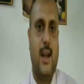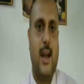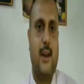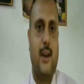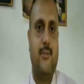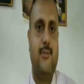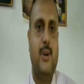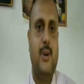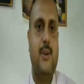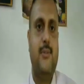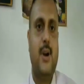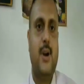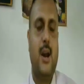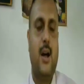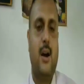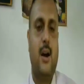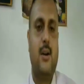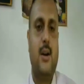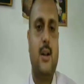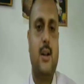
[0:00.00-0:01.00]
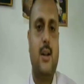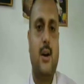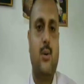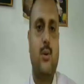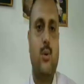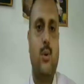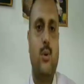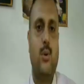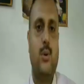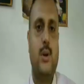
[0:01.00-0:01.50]
And we were under the
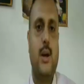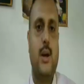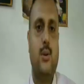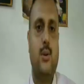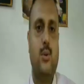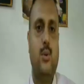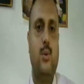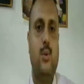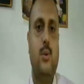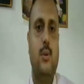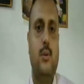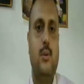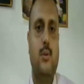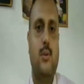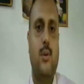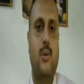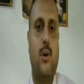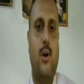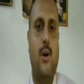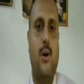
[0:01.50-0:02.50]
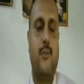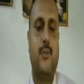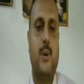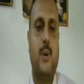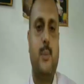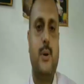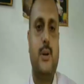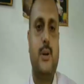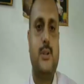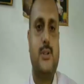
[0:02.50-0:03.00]
colonial rule of
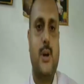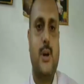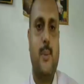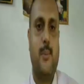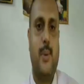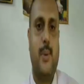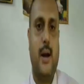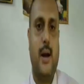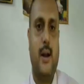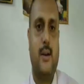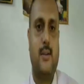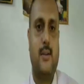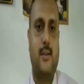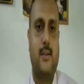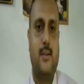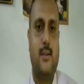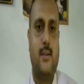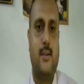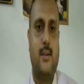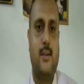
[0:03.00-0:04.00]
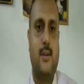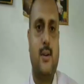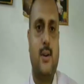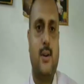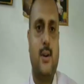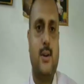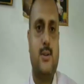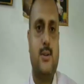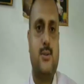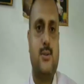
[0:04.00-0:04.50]
the British Empire.
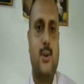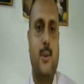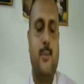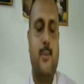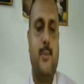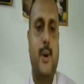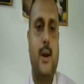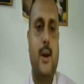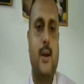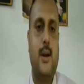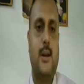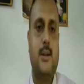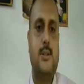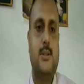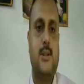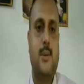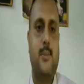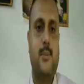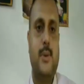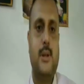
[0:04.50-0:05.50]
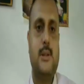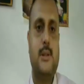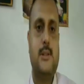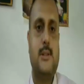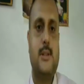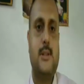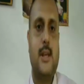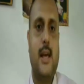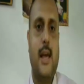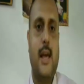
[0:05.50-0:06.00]
So imperialism
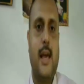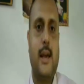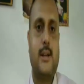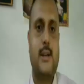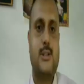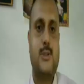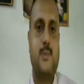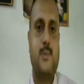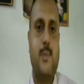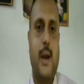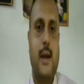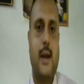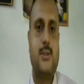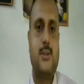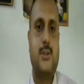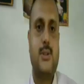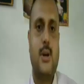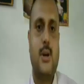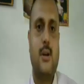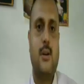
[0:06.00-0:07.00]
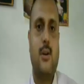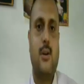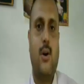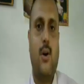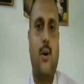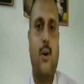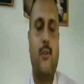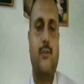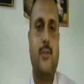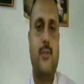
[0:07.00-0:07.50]
means expansion
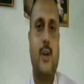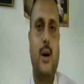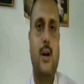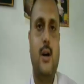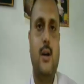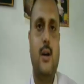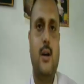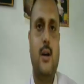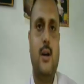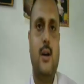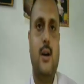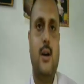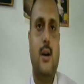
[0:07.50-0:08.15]
of the